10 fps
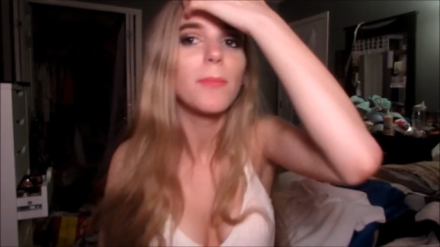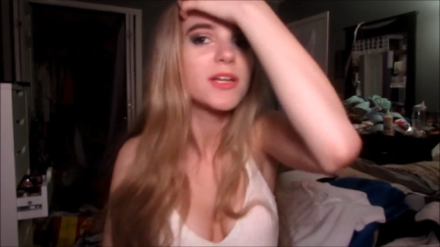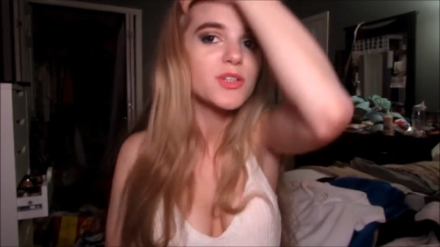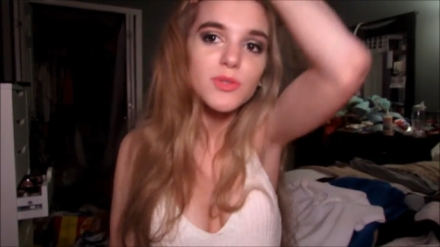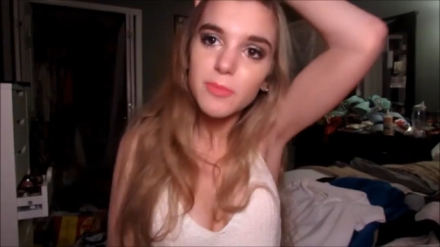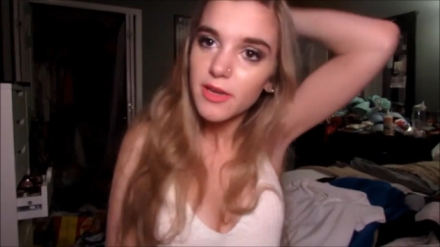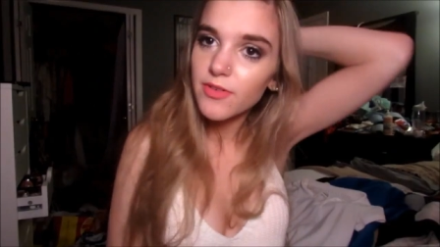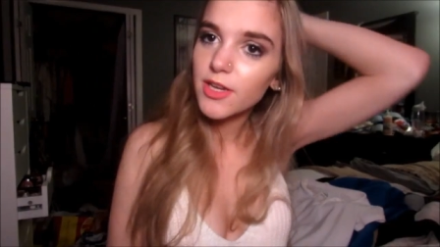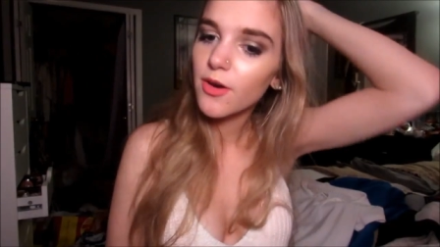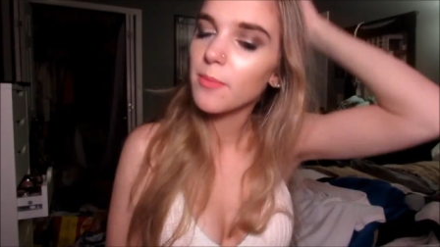But I just want to make a
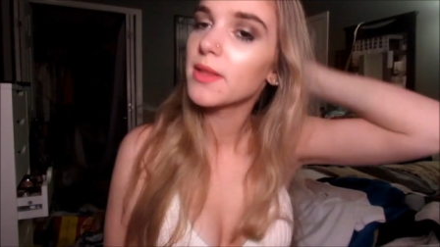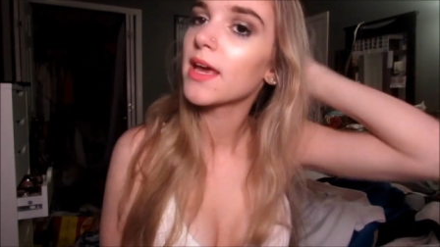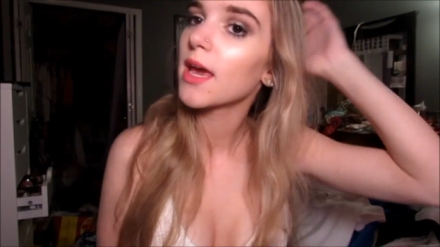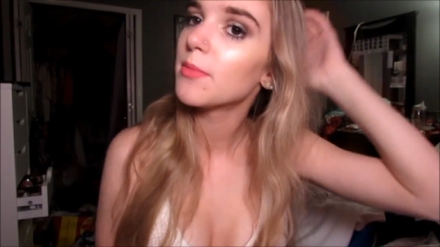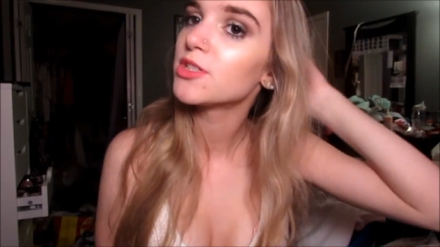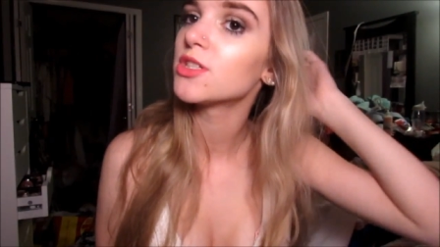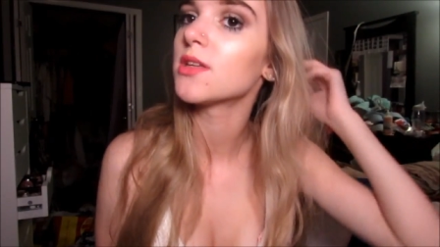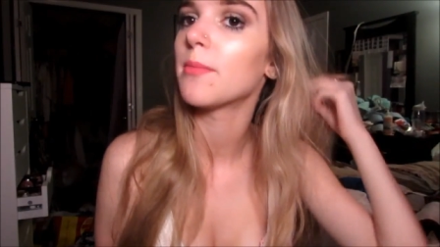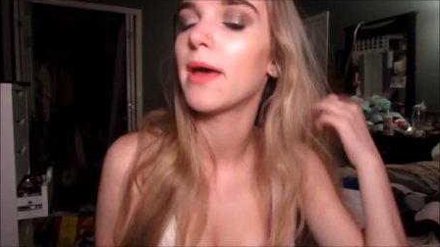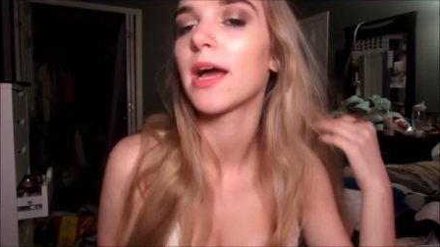video and be like, hey,
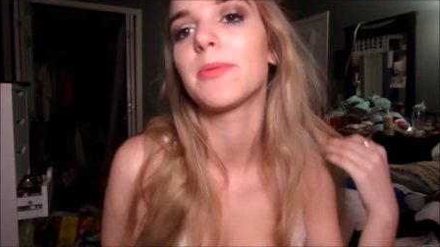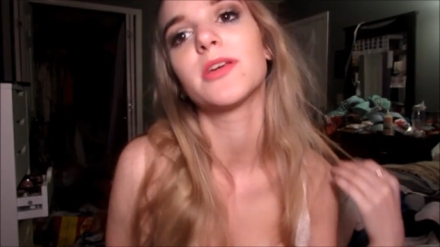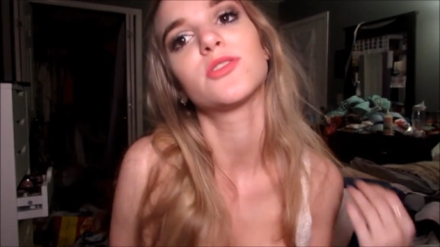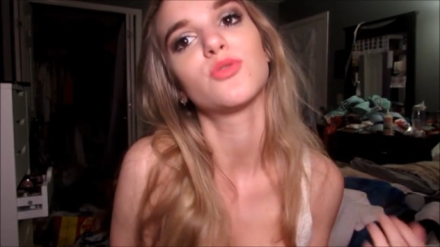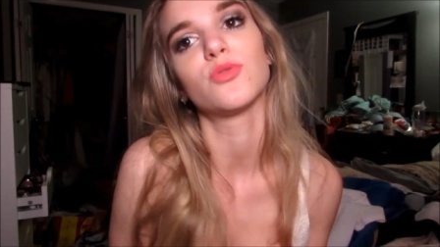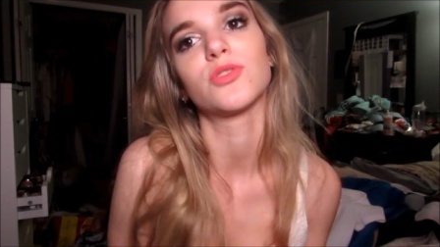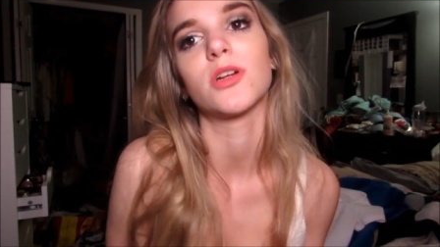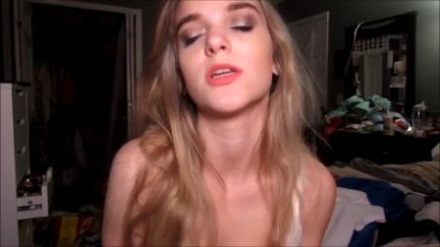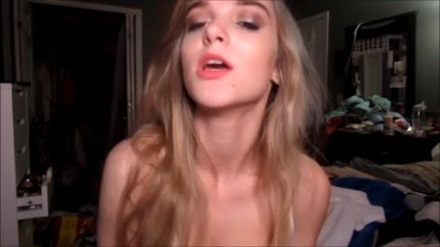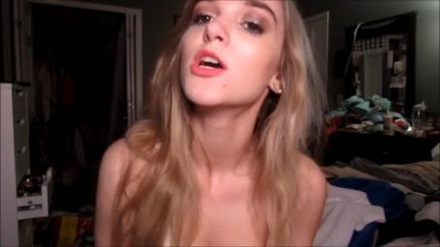bitches, I'm back, because school's
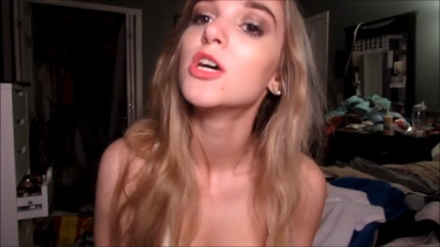starting,